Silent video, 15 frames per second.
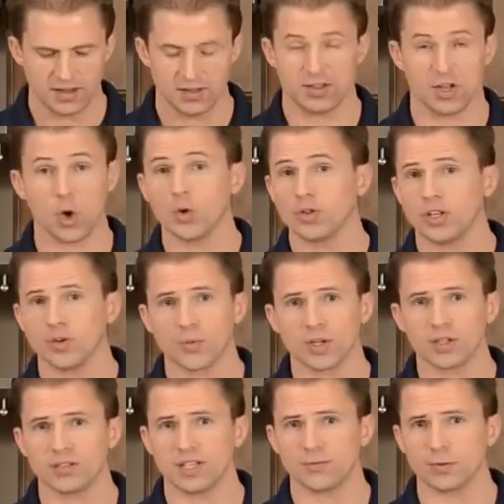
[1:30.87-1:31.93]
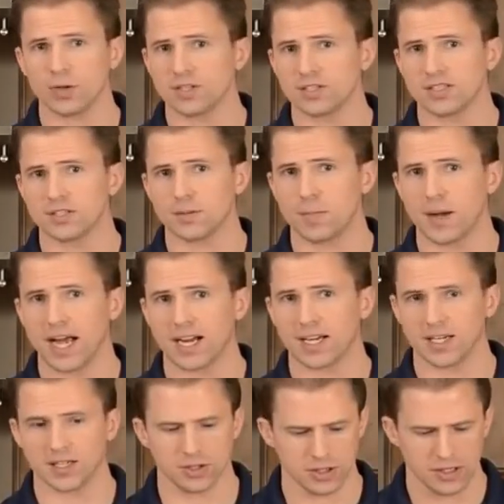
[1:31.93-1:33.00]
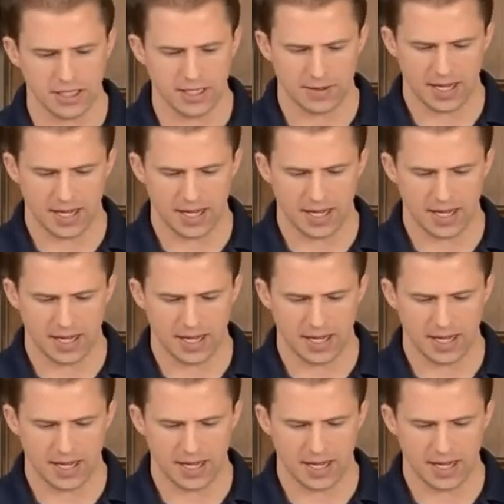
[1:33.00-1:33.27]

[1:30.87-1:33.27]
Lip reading: The only real difference is the package.